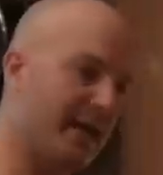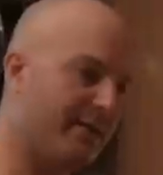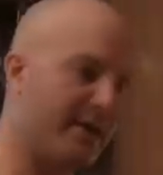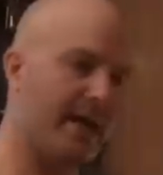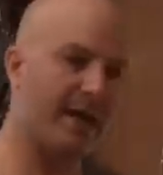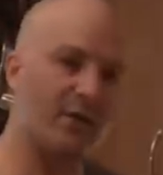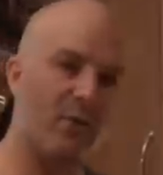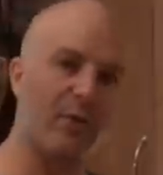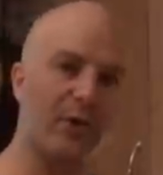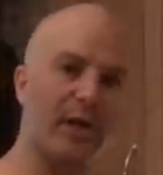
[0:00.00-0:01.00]
and
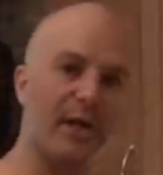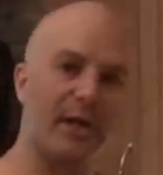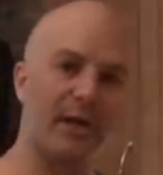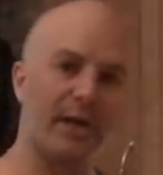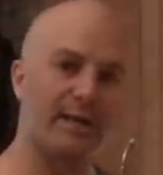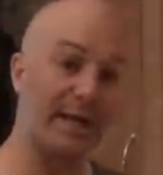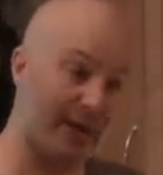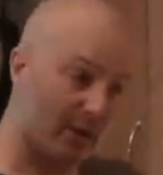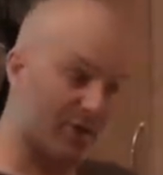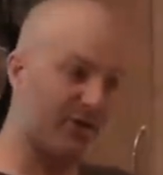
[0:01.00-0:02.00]
then we're going to uh,
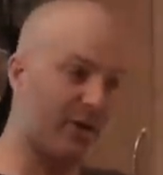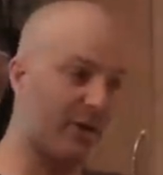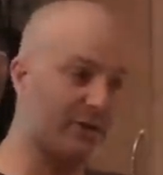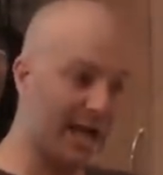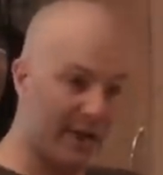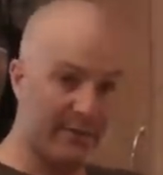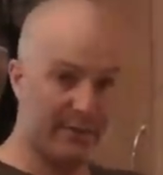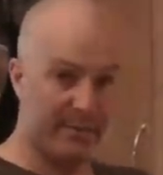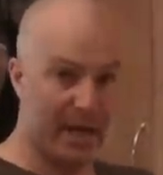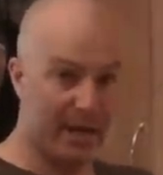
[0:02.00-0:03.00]
take our jars out of
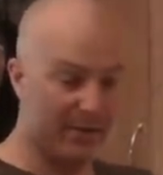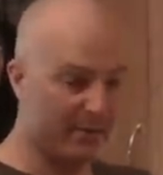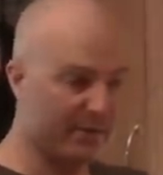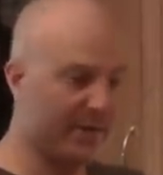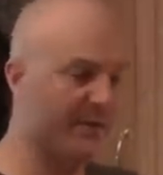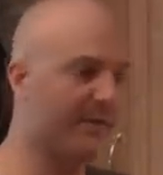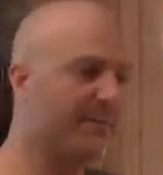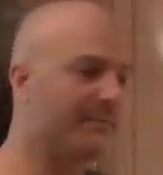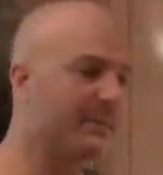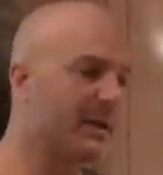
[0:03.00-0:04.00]
the pot over here,
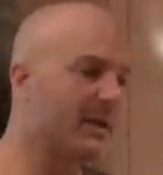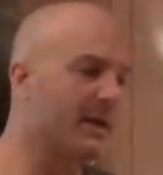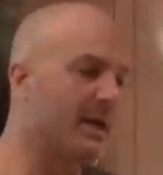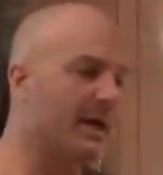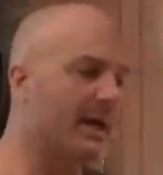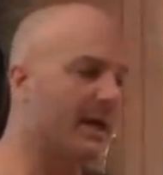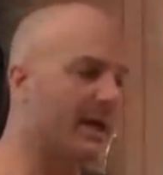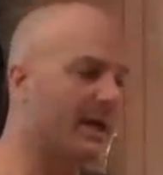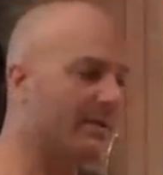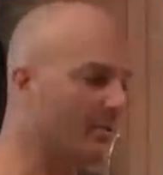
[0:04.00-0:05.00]

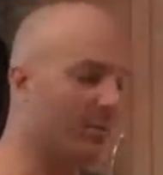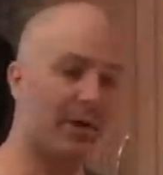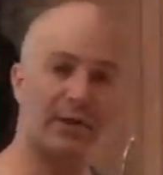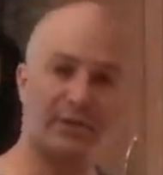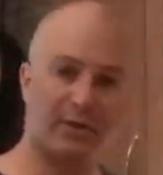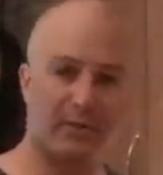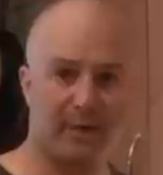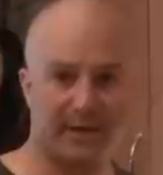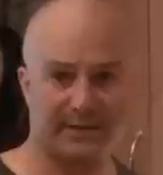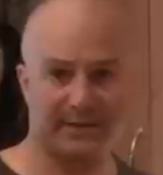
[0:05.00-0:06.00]
and we're going to start our
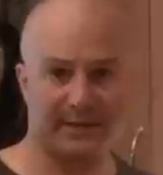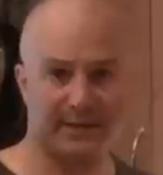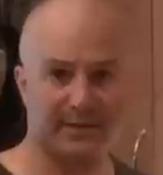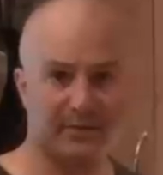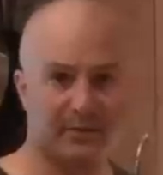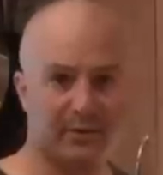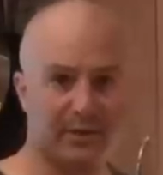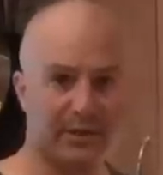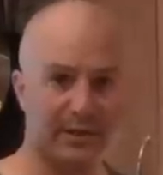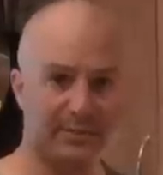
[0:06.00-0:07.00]
processing,
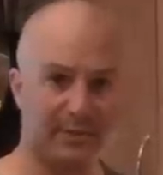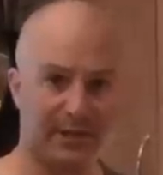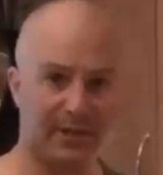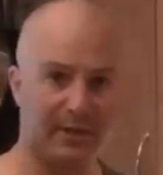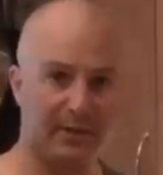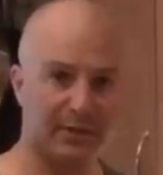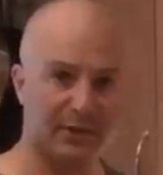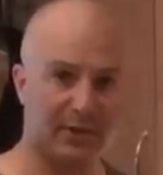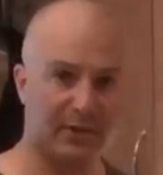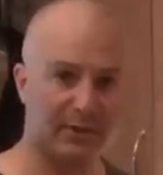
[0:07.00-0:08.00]
or at least putting our
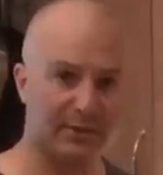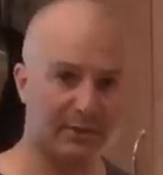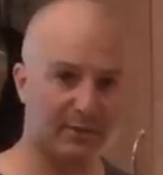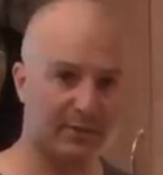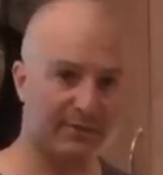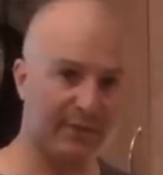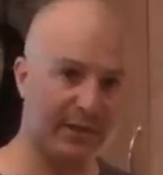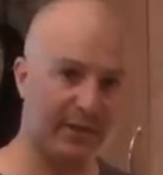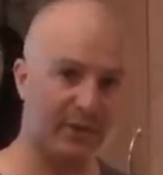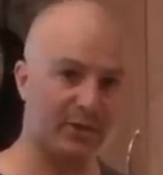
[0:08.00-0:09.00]
jars or
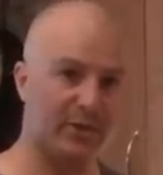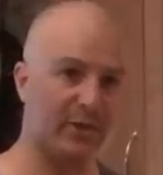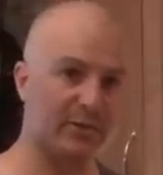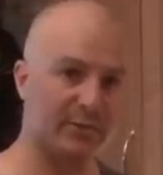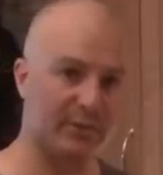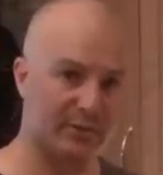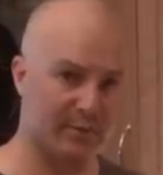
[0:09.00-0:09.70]
filling our jars with our